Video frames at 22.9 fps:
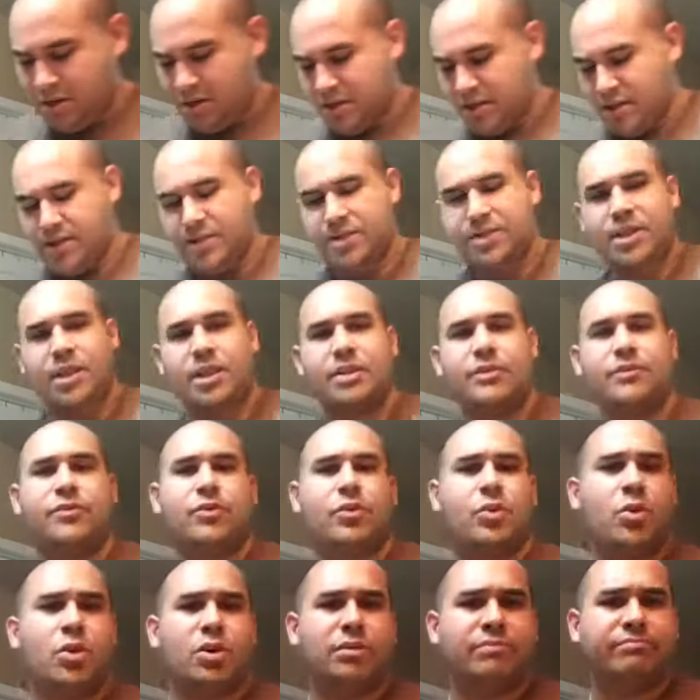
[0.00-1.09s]
They sell it
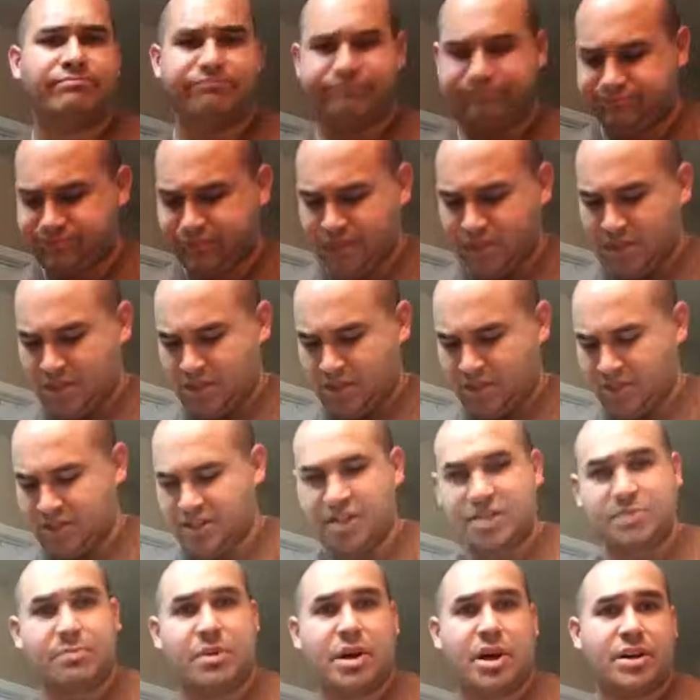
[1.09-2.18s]
for
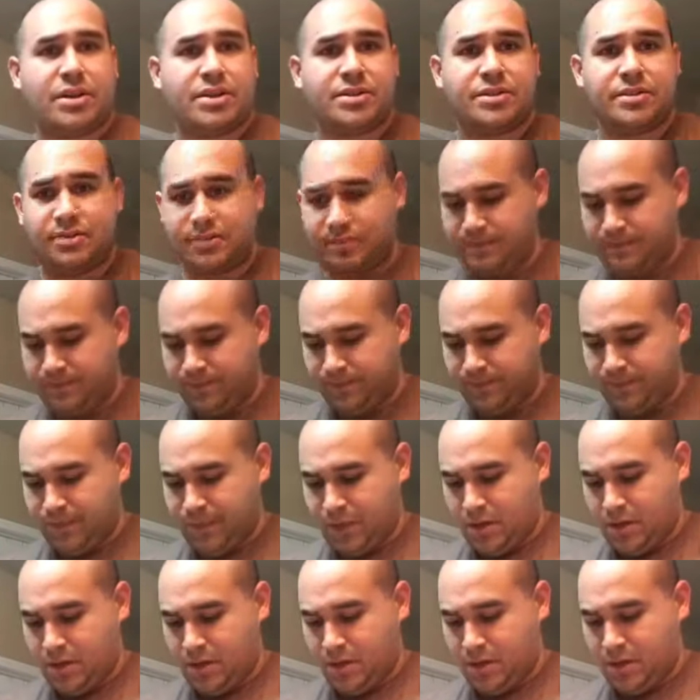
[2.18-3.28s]
$6.
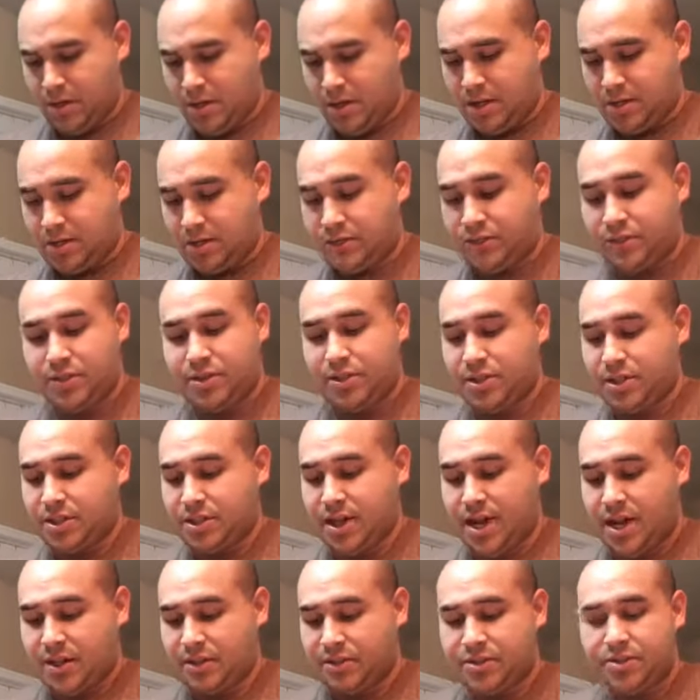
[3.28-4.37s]
So for
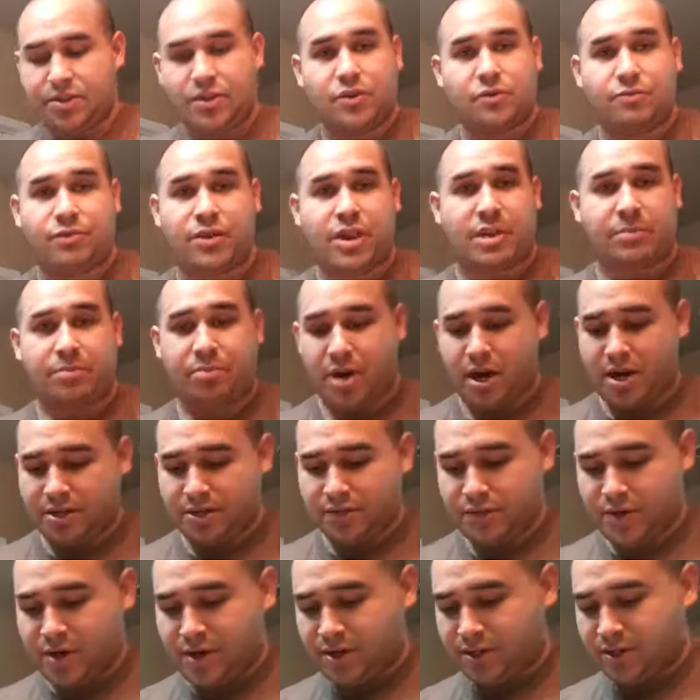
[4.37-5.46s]
$6 soap for that price
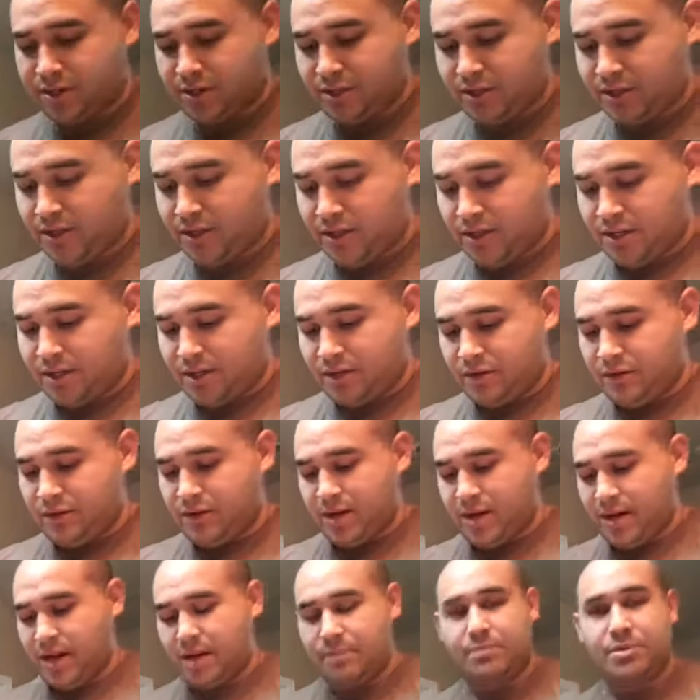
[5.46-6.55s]
range, you cannot